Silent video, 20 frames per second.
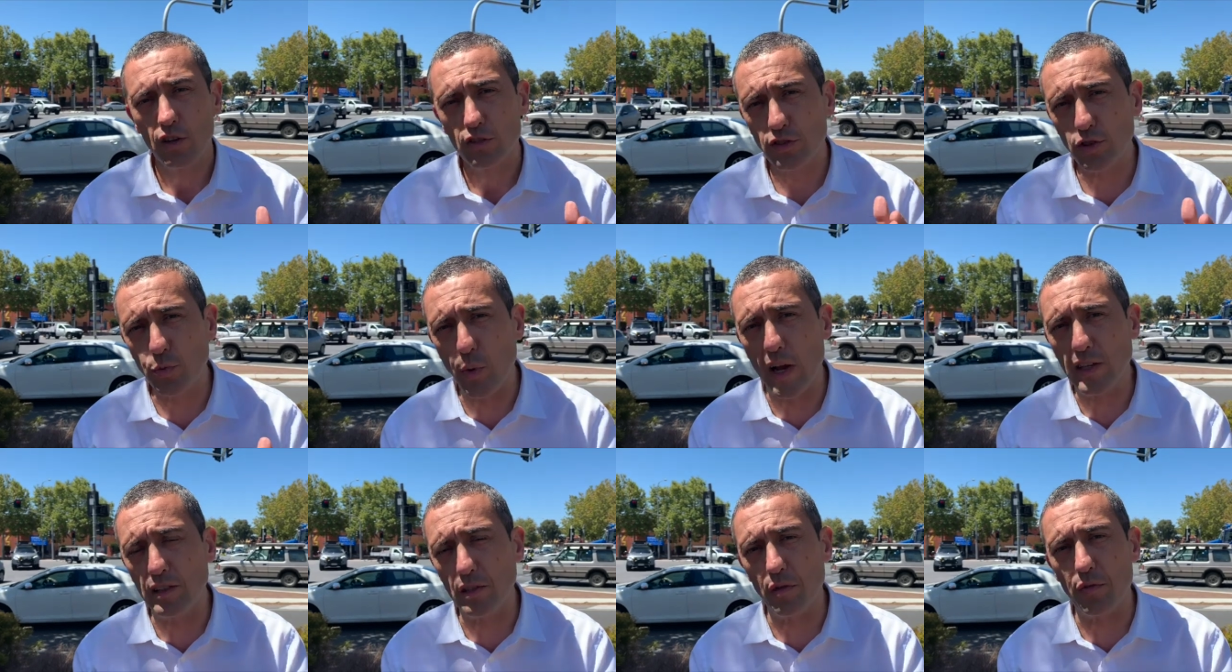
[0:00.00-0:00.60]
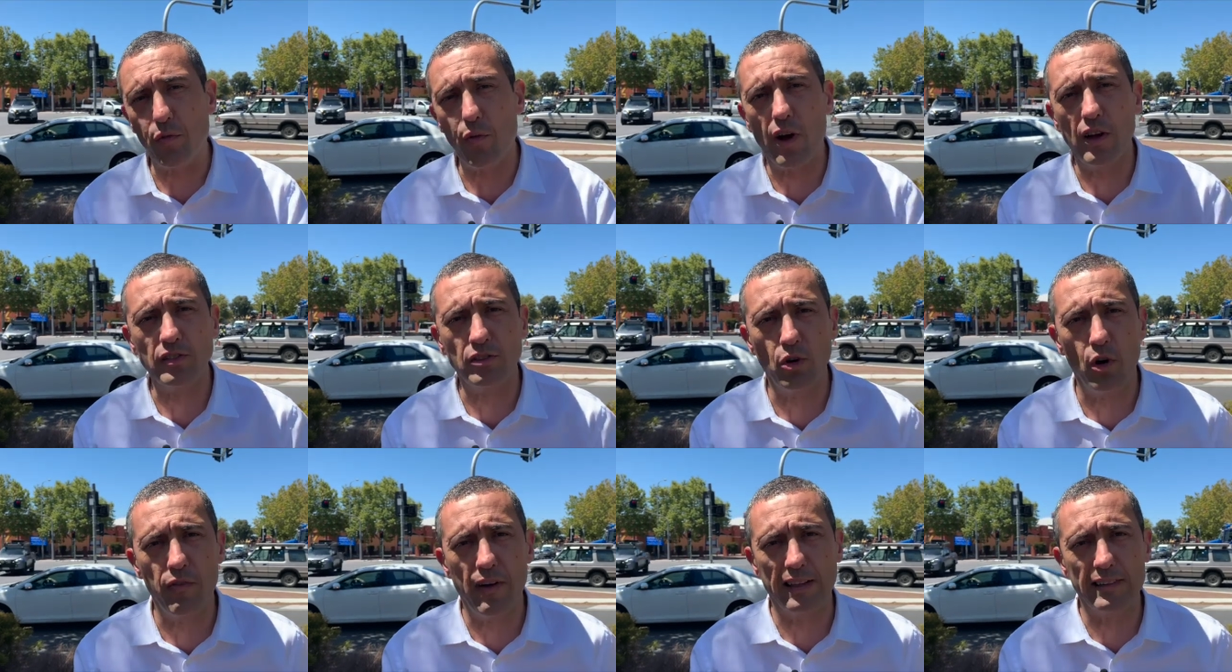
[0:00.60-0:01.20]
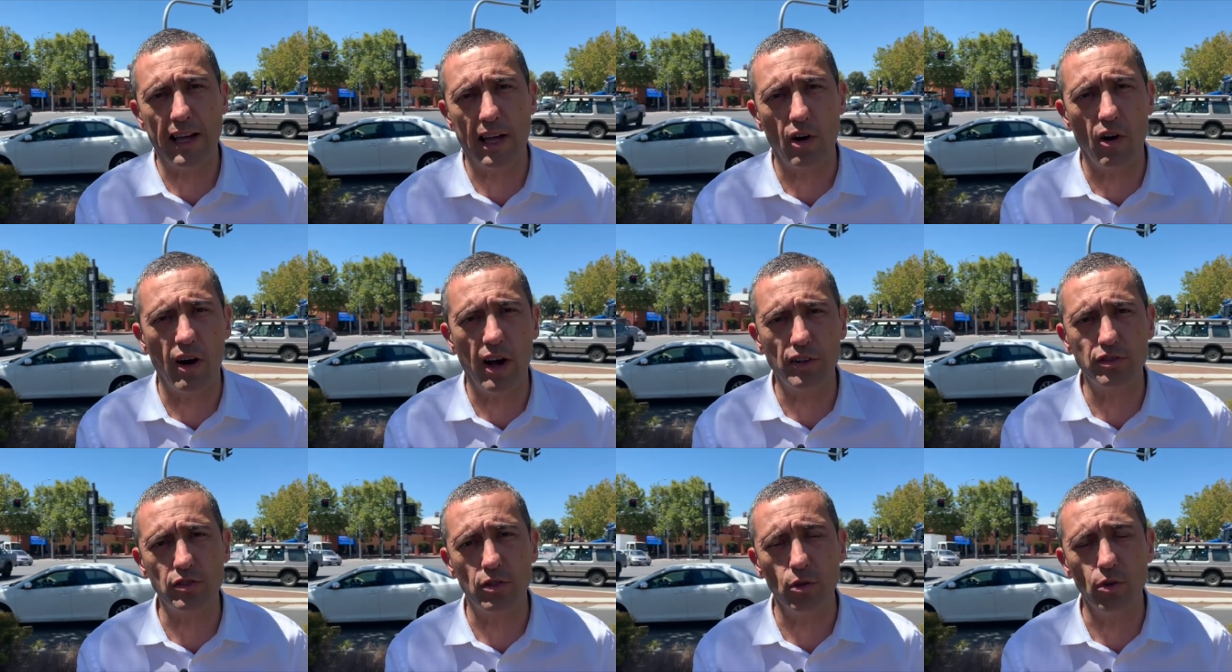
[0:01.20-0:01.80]
straight to the front door of Adelaide
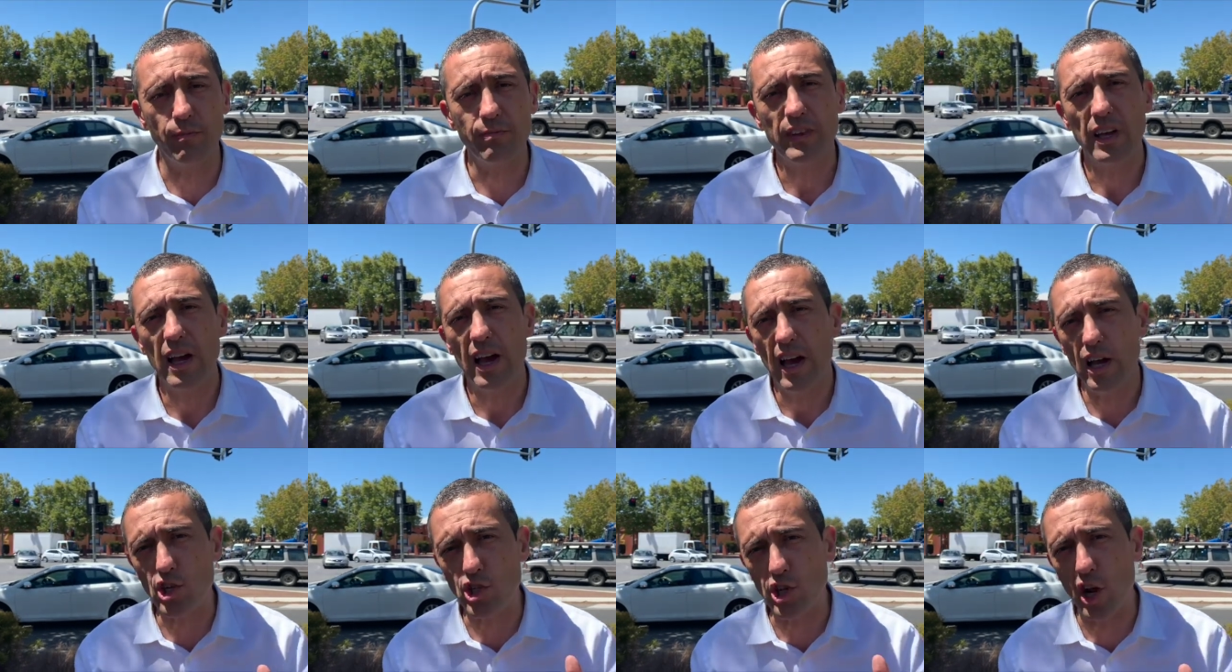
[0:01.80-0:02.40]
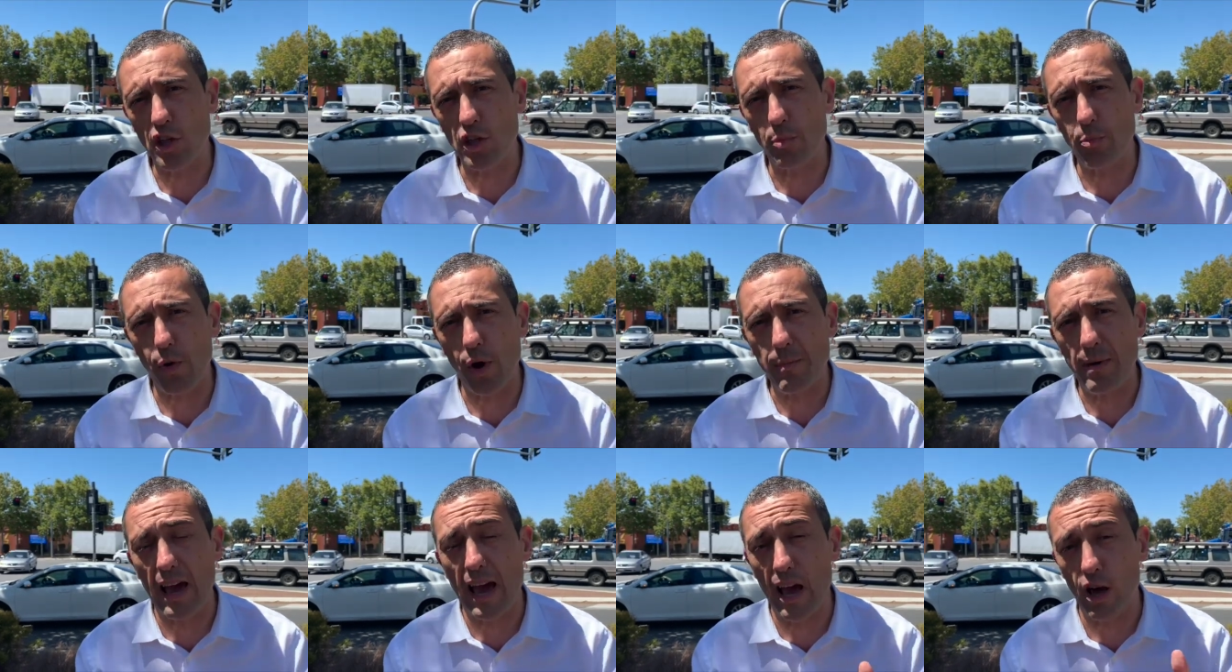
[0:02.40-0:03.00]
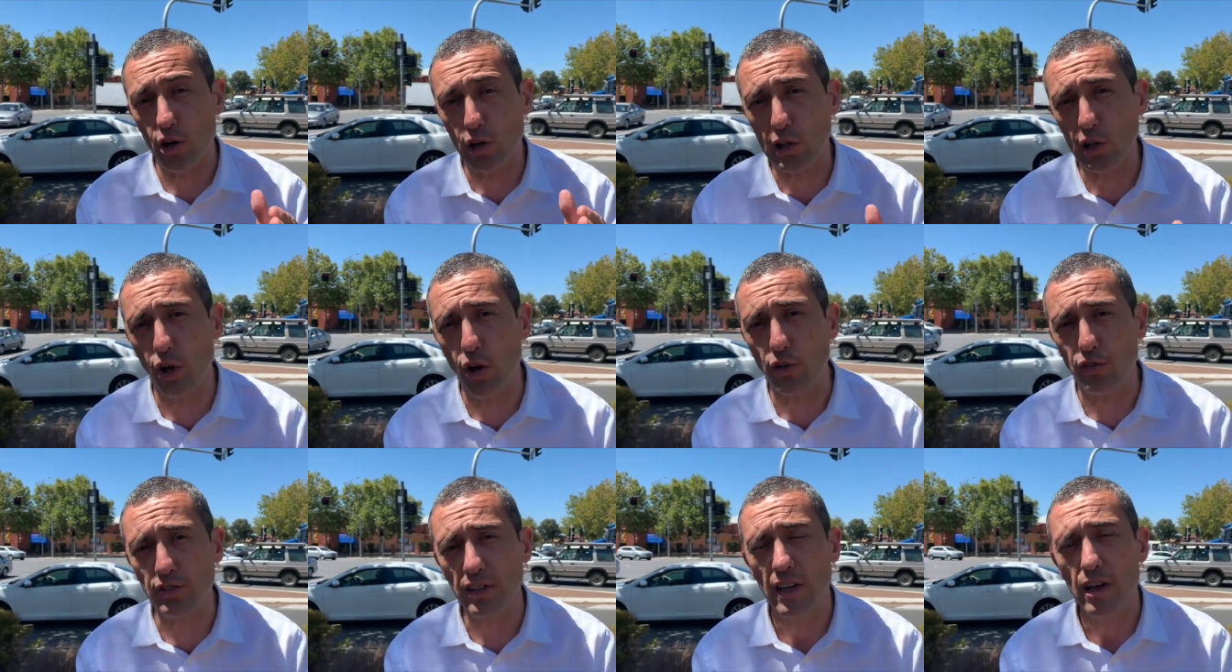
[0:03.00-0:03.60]
High School and show the Premier how
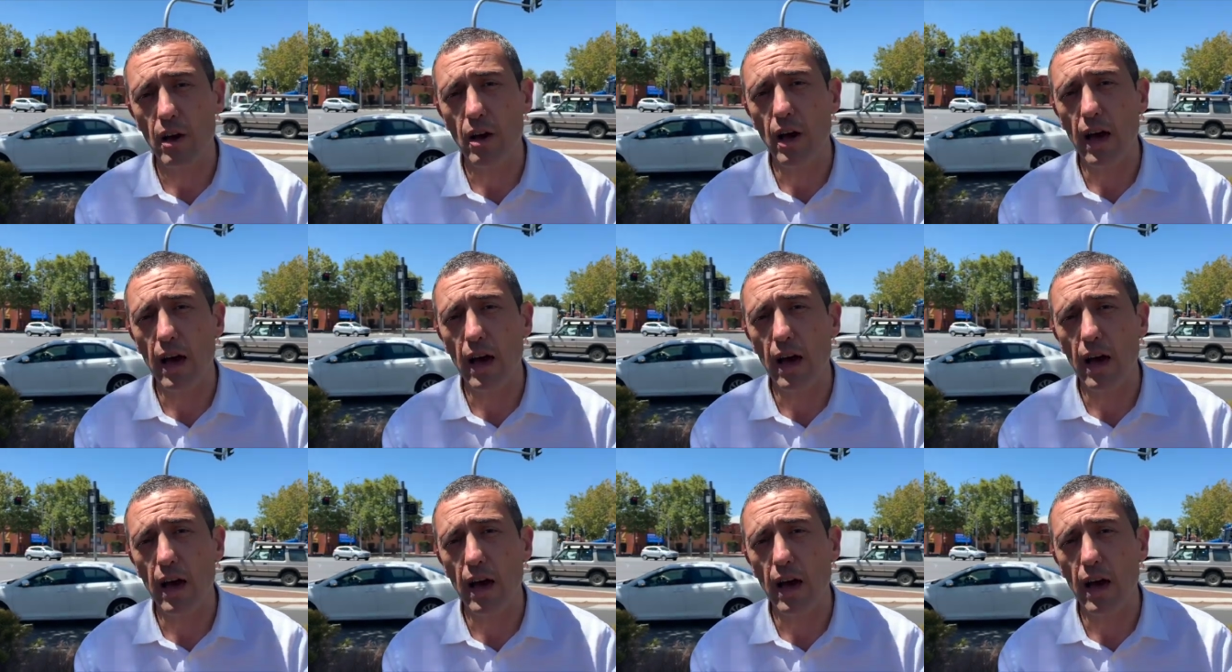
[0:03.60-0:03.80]
close